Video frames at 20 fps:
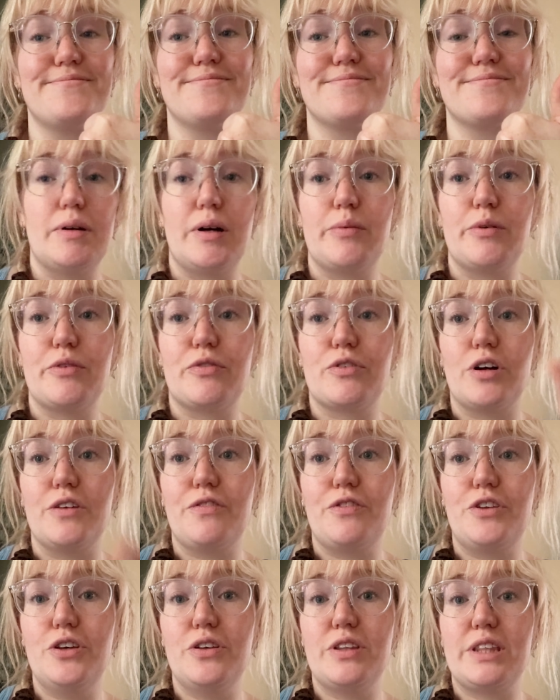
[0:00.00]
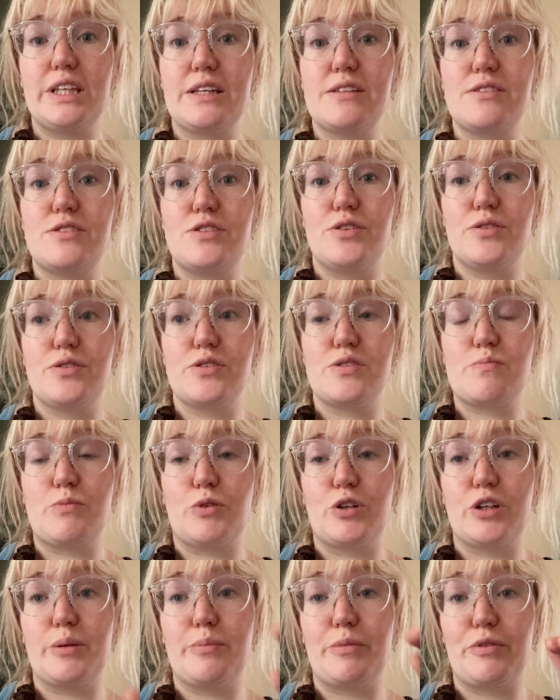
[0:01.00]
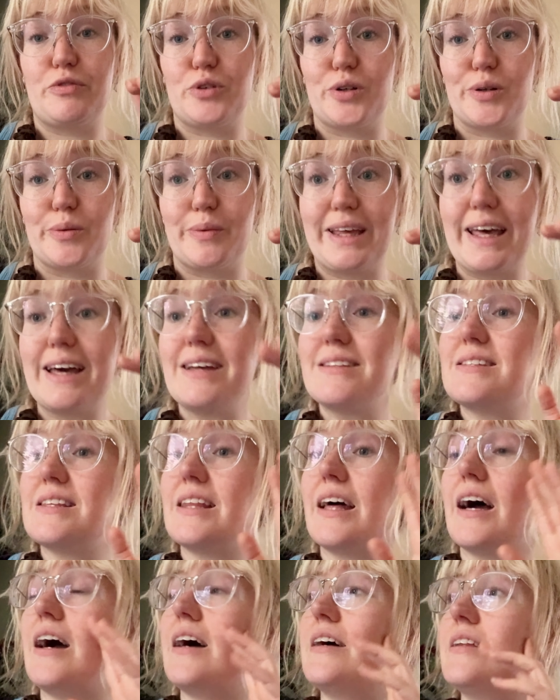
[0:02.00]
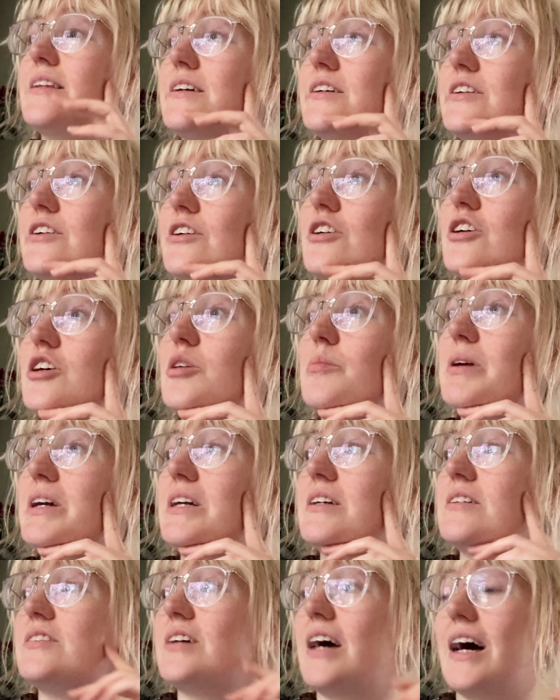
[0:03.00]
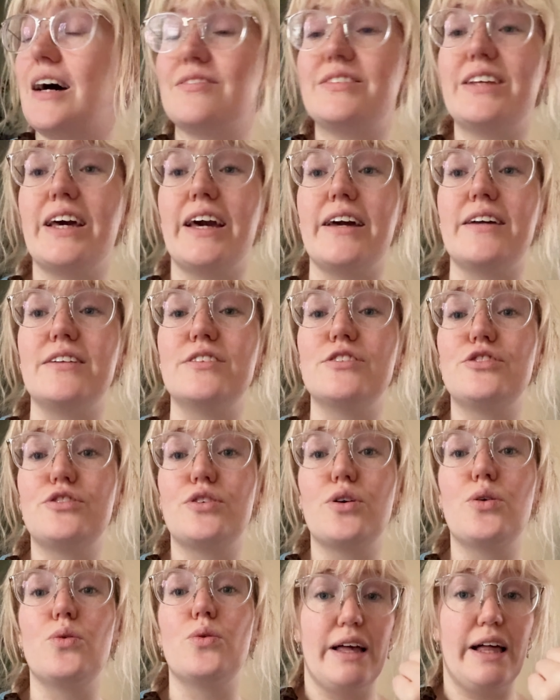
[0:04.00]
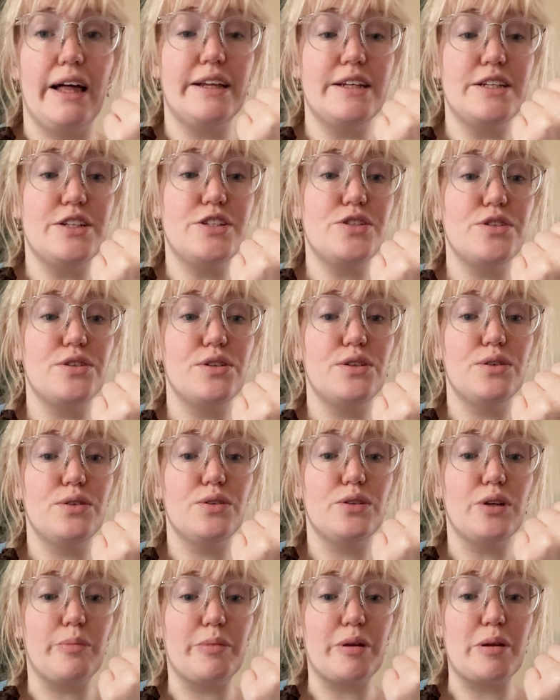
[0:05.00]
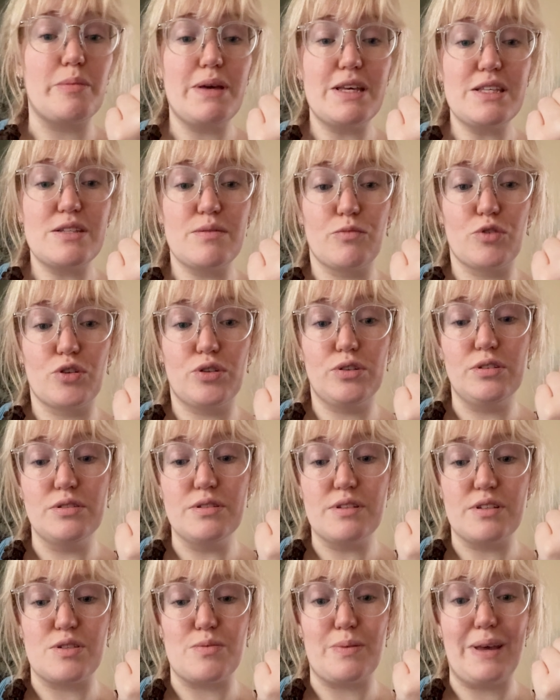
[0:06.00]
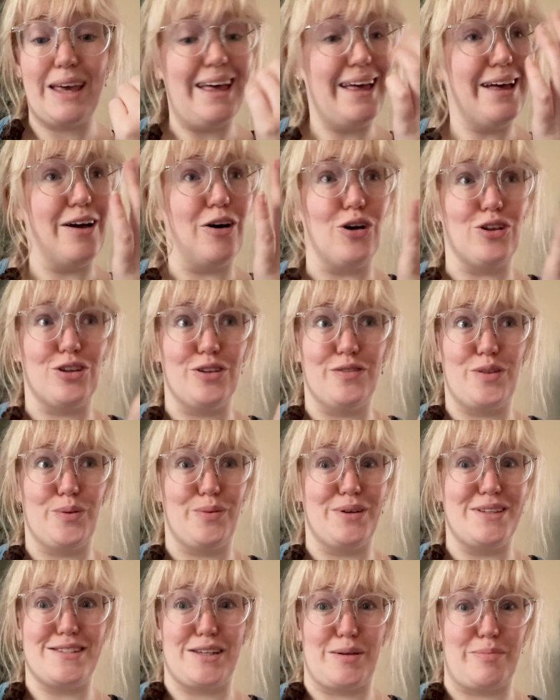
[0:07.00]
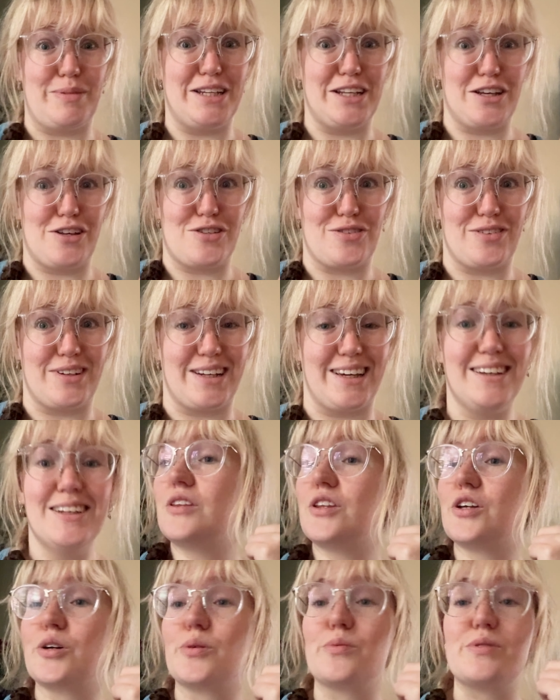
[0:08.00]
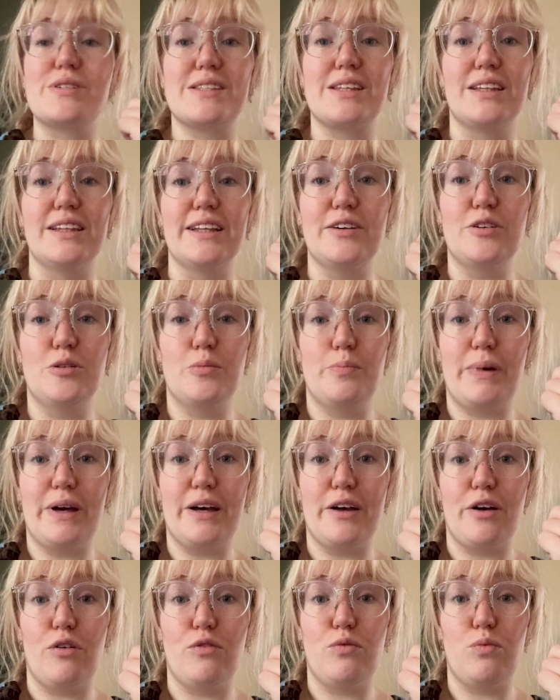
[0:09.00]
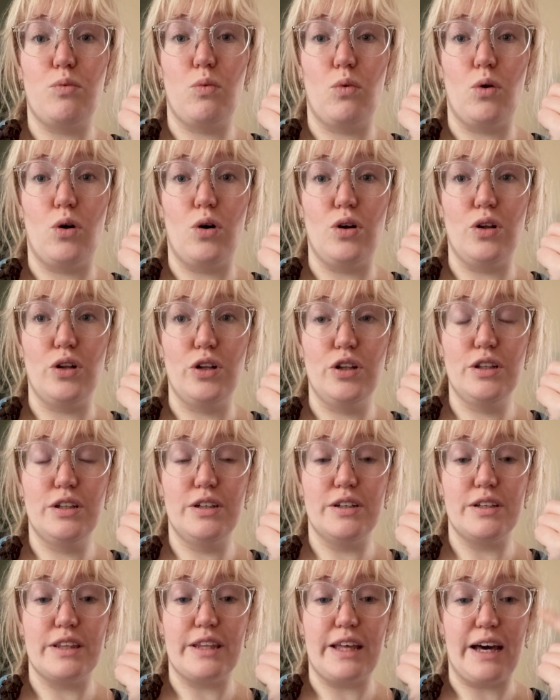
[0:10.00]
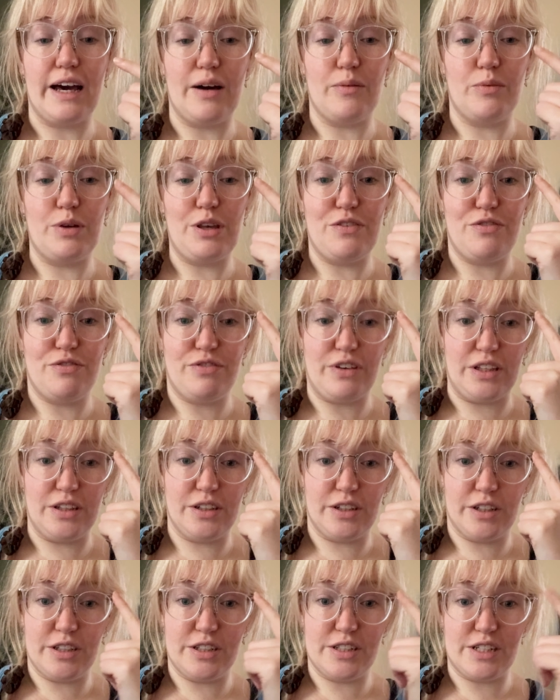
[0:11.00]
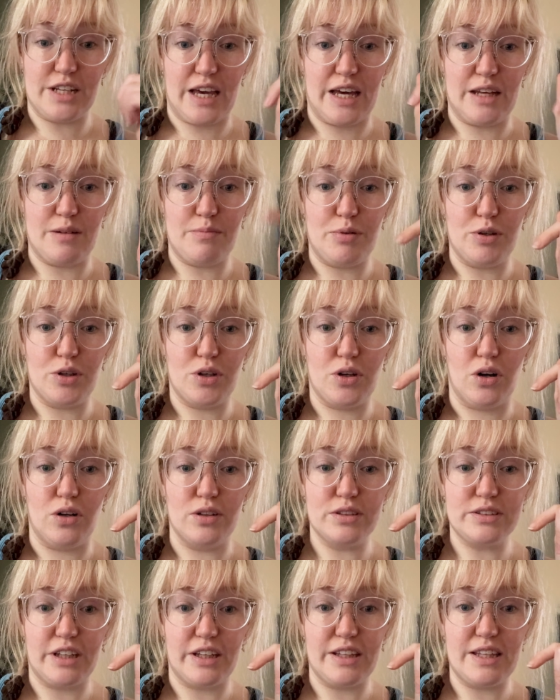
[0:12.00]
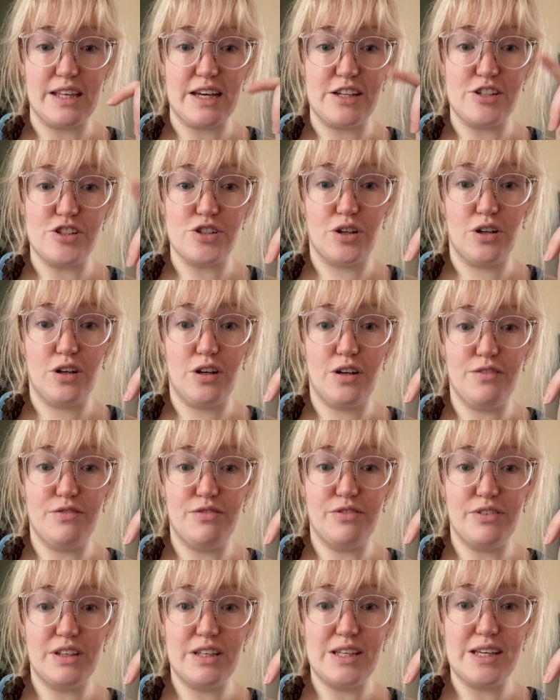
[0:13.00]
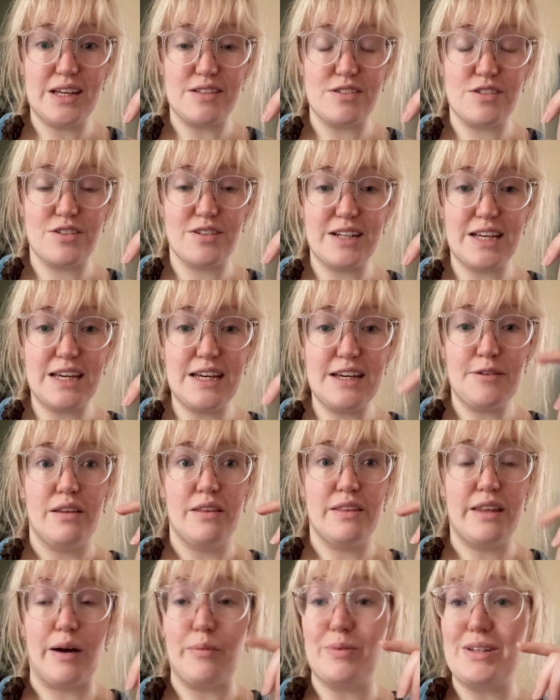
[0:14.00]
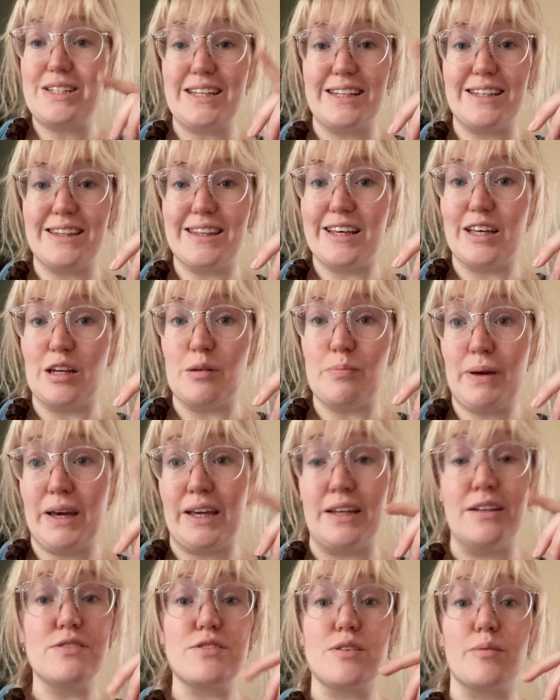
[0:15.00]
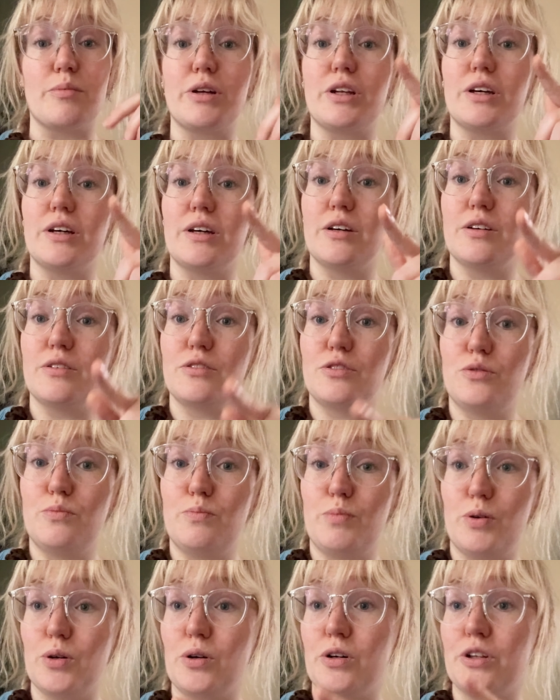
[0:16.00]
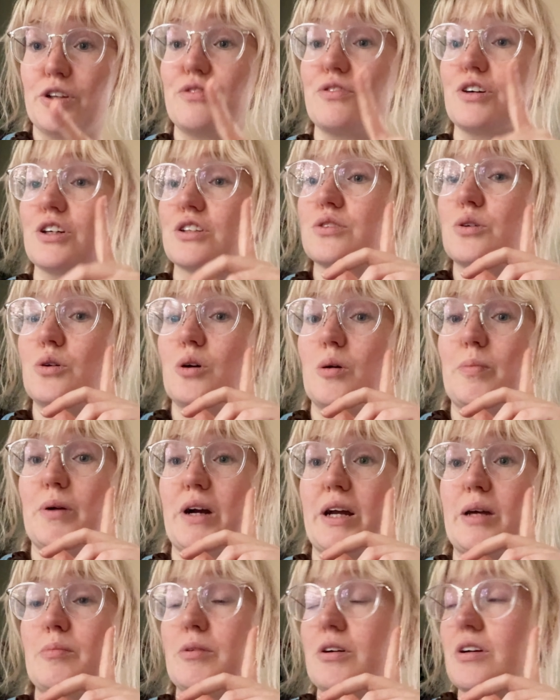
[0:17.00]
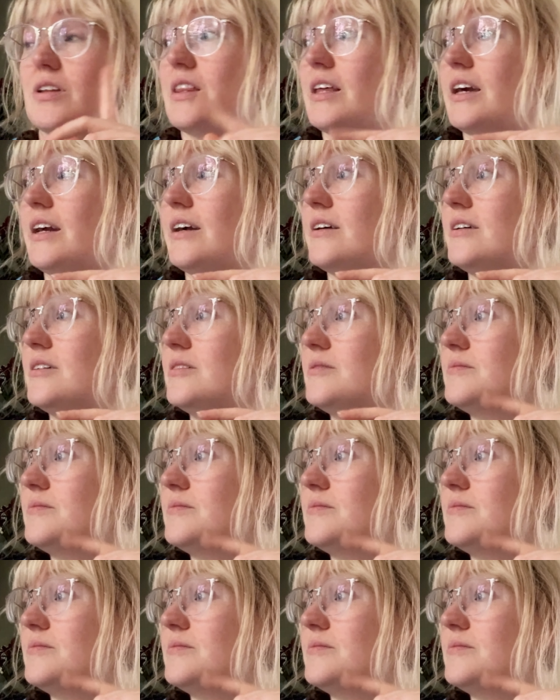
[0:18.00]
But we've got a few things to do this morning before we get to that. They're not going to be here till 10:30. So I'm going to make some rolls because we ate all of the ones I made yesterday. There was the little bit of wall that we fillered and put caulk down the edge of yesterday that we didn't then paint. So I'm going to put on the first coat of primer there.